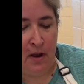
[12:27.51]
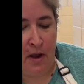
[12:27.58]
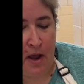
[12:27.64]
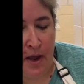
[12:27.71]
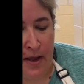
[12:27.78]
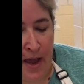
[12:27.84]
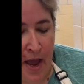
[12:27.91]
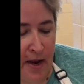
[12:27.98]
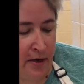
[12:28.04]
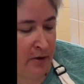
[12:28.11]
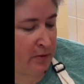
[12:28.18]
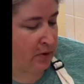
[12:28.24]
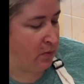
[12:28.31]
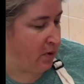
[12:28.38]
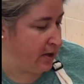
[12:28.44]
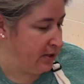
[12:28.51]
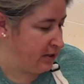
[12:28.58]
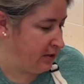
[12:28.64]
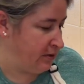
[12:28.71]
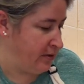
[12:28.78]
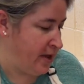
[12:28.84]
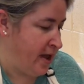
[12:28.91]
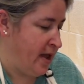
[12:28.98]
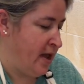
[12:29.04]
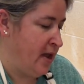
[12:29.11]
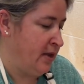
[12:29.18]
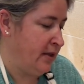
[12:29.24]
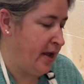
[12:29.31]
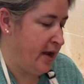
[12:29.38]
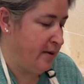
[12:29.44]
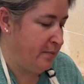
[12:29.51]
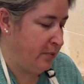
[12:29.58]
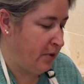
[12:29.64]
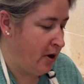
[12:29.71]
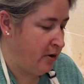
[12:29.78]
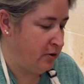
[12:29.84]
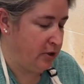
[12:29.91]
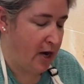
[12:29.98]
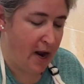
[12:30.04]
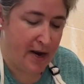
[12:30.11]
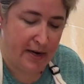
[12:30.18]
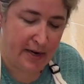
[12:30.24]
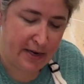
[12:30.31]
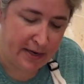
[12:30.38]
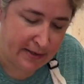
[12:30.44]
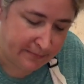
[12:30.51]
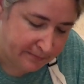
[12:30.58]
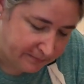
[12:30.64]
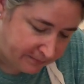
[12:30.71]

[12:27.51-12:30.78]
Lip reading: Again, you would want to then like blow dry it